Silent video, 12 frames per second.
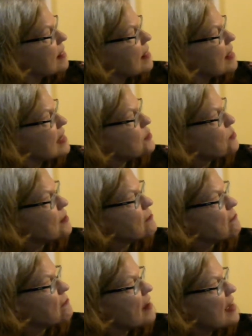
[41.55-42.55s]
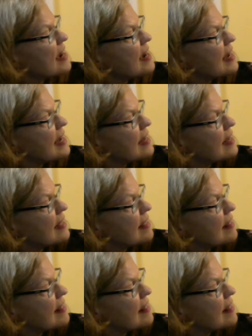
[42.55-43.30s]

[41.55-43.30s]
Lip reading: There's one flying.